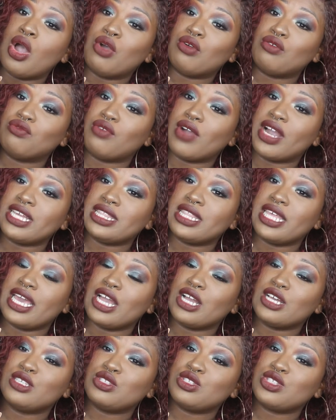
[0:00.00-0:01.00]
right
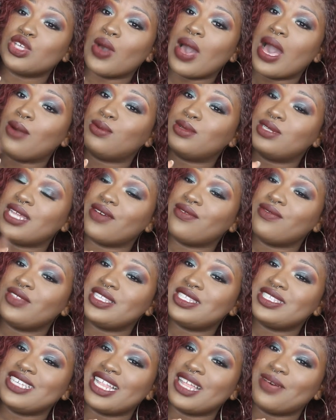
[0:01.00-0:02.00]
there. So I will
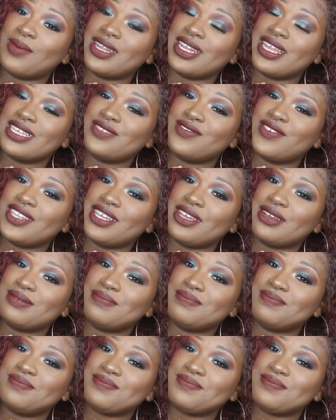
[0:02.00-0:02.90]
definitely see y'all in my next video.